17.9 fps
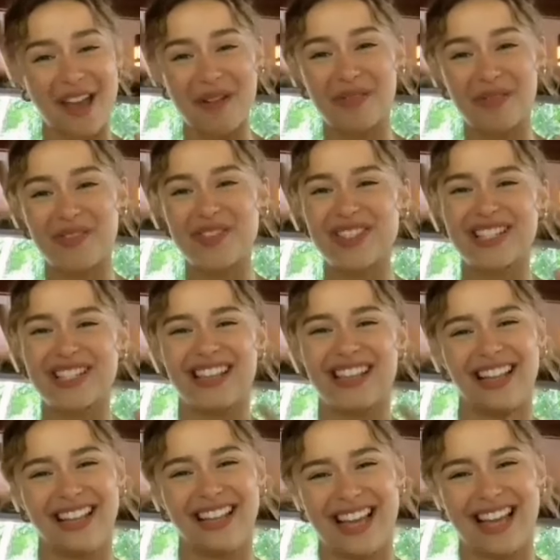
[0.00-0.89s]
games
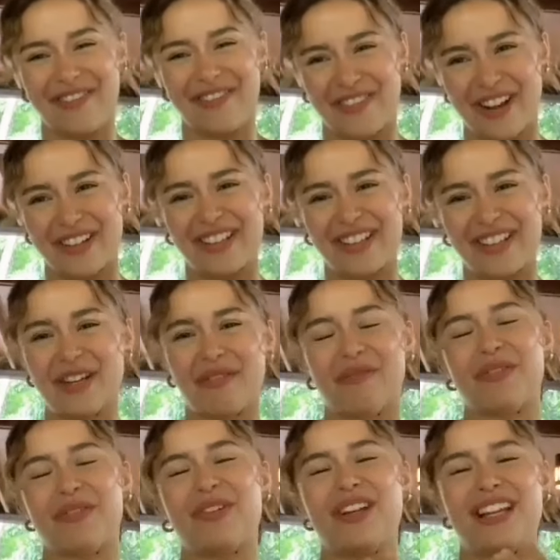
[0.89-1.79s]
that I found
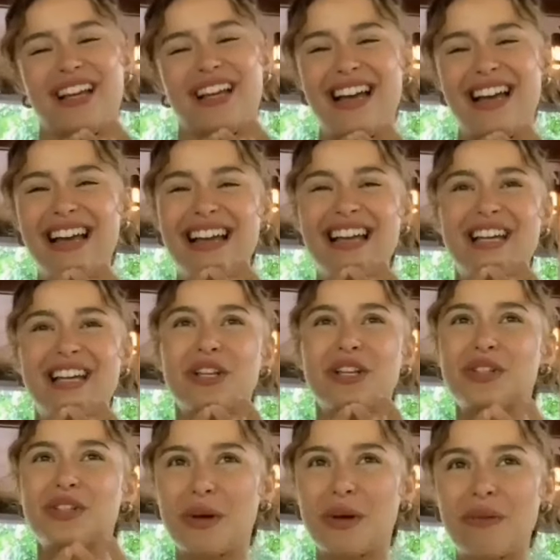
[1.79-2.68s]
out po na
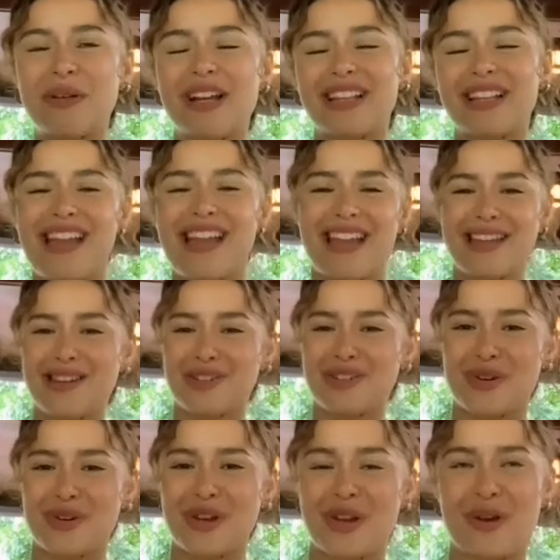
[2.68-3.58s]
sobrang
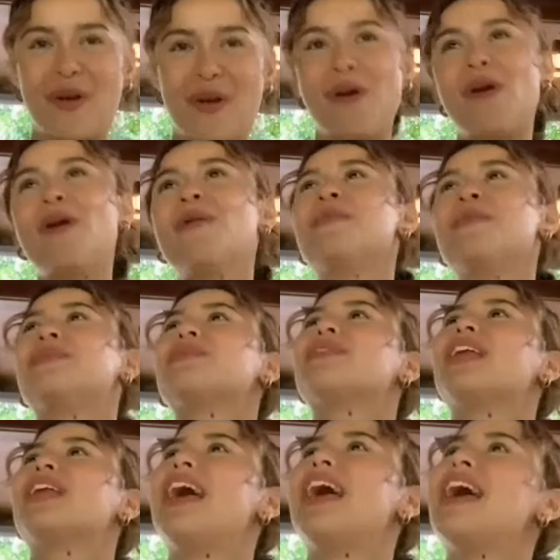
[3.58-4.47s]
na-enjoy ko.
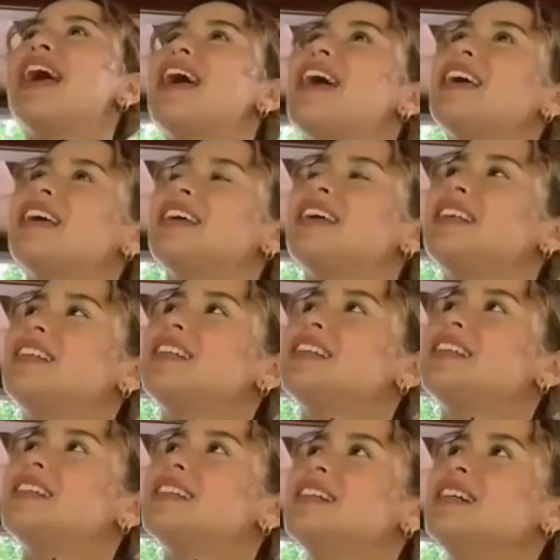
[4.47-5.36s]

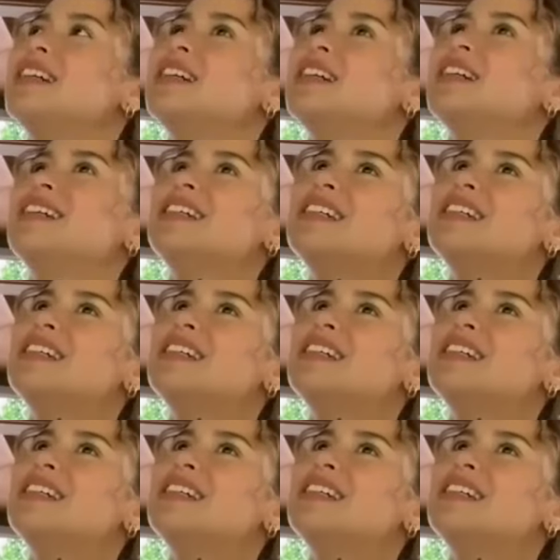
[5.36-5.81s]
And